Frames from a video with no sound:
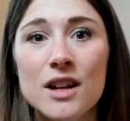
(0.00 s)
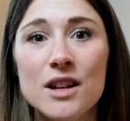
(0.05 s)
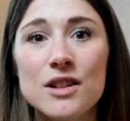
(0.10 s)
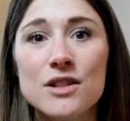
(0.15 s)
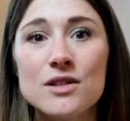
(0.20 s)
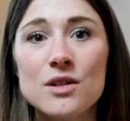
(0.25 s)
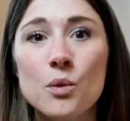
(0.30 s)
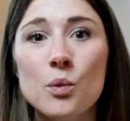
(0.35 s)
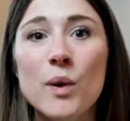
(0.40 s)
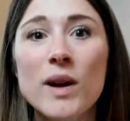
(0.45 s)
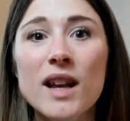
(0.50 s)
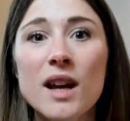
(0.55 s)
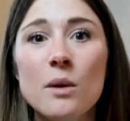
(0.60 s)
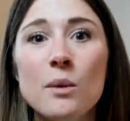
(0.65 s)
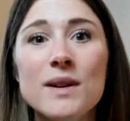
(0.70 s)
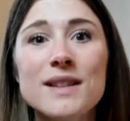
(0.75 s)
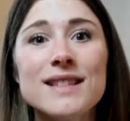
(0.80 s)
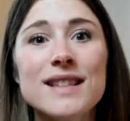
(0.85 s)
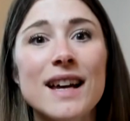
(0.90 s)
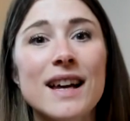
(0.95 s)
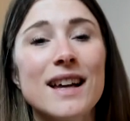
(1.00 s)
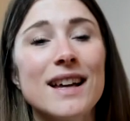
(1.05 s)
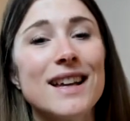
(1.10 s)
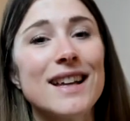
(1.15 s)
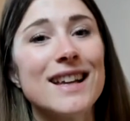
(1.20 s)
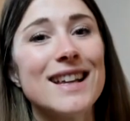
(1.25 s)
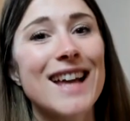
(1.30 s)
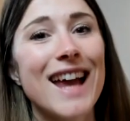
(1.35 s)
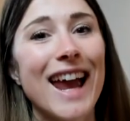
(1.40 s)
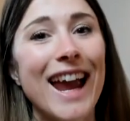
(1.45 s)
So when I was
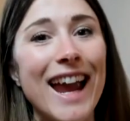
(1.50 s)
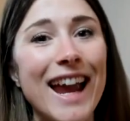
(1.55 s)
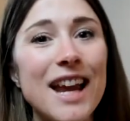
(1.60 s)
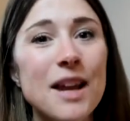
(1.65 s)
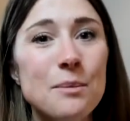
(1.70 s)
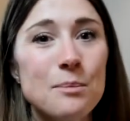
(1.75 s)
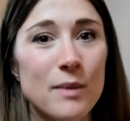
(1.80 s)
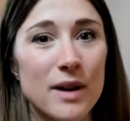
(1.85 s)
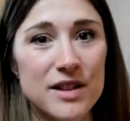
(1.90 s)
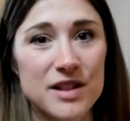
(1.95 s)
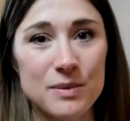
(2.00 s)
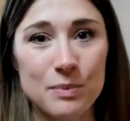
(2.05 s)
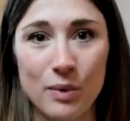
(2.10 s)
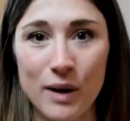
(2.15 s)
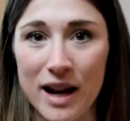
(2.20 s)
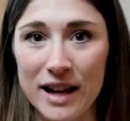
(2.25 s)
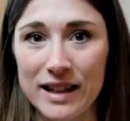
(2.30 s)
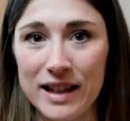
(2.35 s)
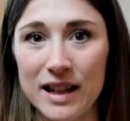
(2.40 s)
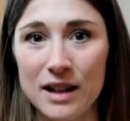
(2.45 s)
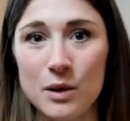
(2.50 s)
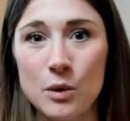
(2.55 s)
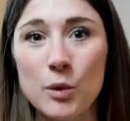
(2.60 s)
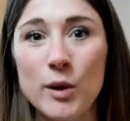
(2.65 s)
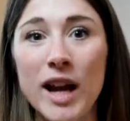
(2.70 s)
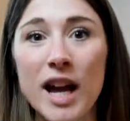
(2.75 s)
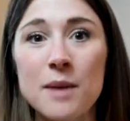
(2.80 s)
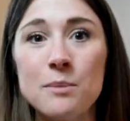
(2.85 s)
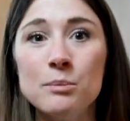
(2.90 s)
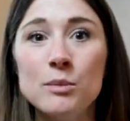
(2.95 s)
eight months pregnant,
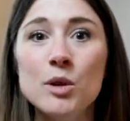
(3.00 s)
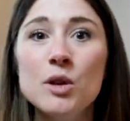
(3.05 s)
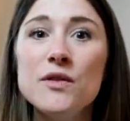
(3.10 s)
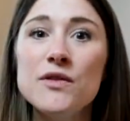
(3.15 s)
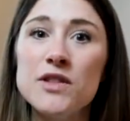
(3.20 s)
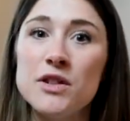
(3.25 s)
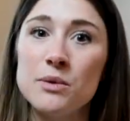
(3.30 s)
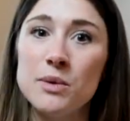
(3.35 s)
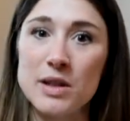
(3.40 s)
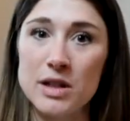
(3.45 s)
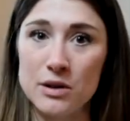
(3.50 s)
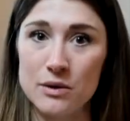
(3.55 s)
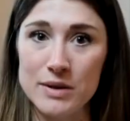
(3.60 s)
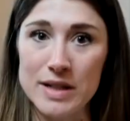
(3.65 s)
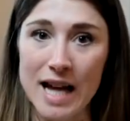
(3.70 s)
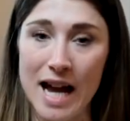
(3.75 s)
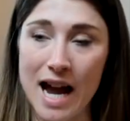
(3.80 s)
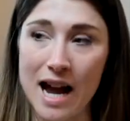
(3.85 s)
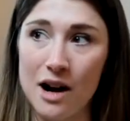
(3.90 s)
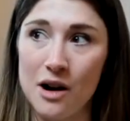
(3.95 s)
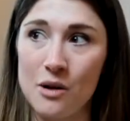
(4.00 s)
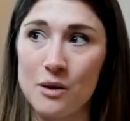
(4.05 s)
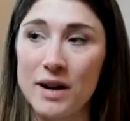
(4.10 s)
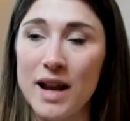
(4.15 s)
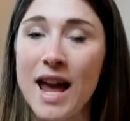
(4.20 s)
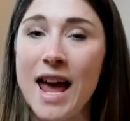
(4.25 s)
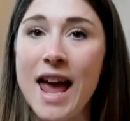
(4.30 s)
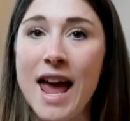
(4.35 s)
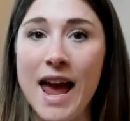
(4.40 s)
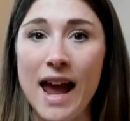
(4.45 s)
we had moved to a new town,
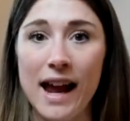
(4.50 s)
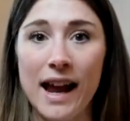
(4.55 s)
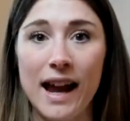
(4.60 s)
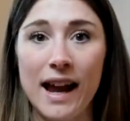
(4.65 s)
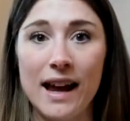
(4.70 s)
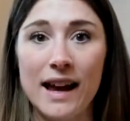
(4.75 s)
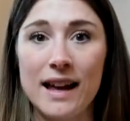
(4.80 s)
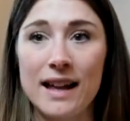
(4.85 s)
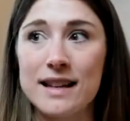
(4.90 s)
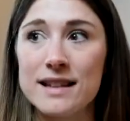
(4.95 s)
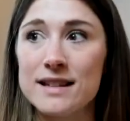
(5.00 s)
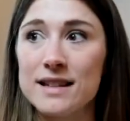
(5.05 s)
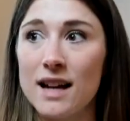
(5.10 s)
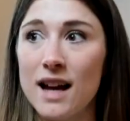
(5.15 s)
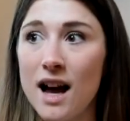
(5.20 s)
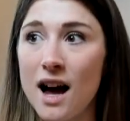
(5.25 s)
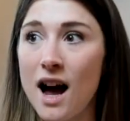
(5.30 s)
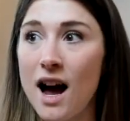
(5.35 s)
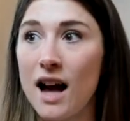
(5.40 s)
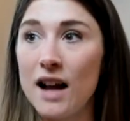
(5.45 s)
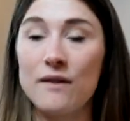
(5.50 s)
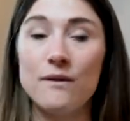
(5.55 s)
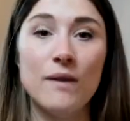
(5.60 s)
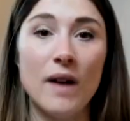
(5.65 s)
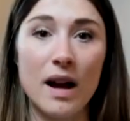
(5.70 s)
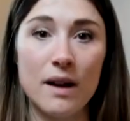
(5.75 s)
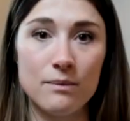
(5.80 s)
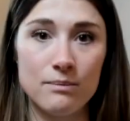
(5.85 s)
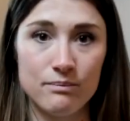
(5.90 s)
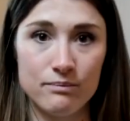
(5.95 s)
and I,
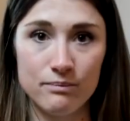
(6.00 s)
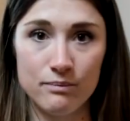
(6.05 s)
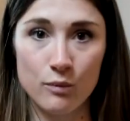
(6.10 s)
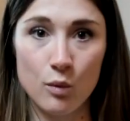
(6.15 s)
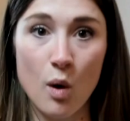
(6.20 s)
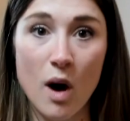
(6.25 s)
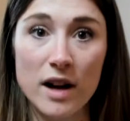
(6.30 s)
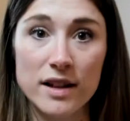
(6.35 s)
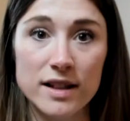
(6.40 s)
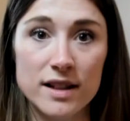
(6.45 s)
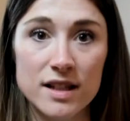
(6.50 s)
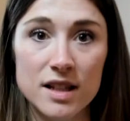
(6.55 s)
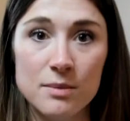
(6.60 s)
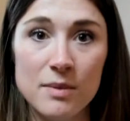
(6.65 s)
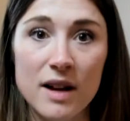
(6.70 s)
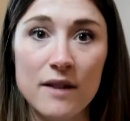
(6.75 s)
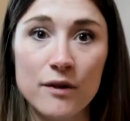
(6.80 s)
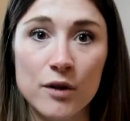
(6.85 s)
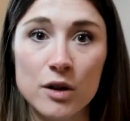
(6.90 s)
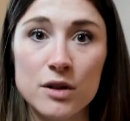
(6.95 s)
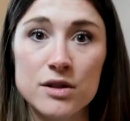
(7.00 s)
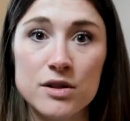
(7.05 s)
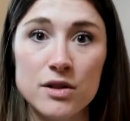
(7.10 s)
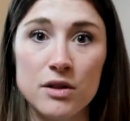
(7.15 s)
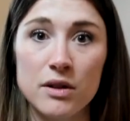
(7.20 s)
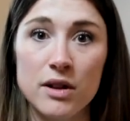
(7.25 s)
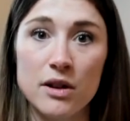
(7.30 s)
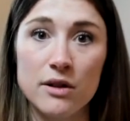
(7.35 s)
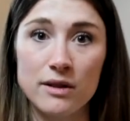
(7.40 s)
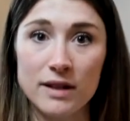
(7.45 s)
I walked into my first
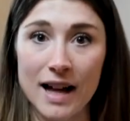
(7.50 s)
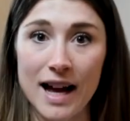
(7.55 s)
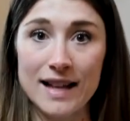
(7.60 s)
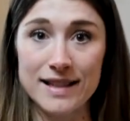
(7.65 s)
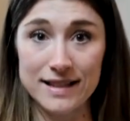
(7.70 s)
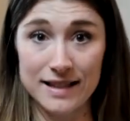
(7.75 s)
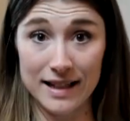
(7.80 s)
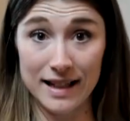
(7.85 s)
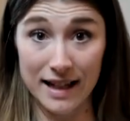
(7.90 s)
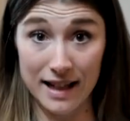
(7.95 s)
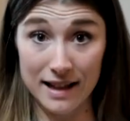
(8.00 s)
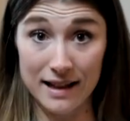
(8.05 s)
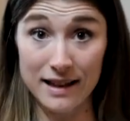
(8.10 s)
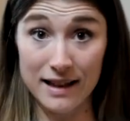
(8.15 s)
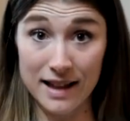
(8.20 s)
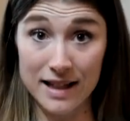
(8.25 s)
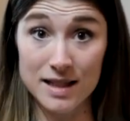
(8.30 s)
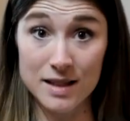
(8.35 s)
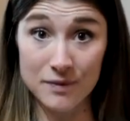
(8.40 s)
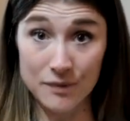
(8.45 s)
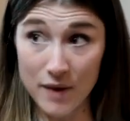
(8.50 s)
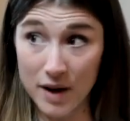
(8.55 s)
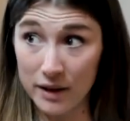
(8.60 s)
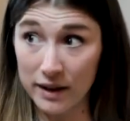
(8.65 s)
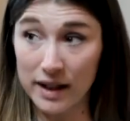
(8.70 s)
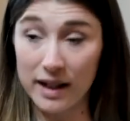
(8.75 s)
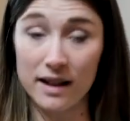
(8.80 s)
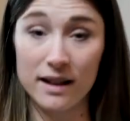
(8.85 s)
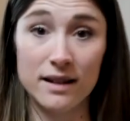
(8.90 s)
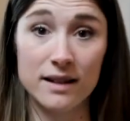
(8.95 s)
studio class in this
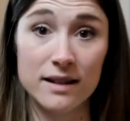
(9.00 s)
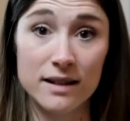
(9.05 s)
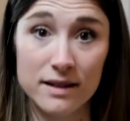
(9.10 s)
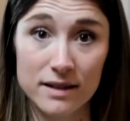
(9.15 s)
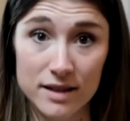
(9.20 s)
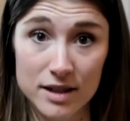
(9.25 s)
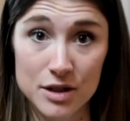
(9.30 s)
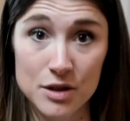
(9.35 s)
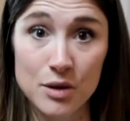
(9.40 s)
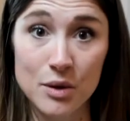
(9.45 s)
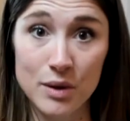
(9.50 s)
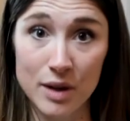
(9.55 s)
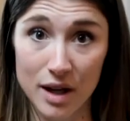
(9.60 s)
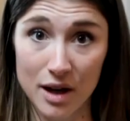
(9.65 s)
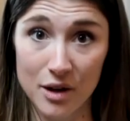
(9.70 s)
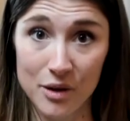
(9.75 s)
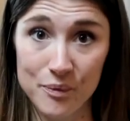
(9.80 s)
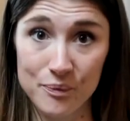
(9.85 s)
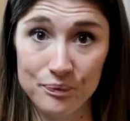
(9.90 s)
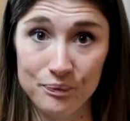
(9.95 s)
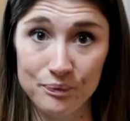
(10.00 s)
very studio.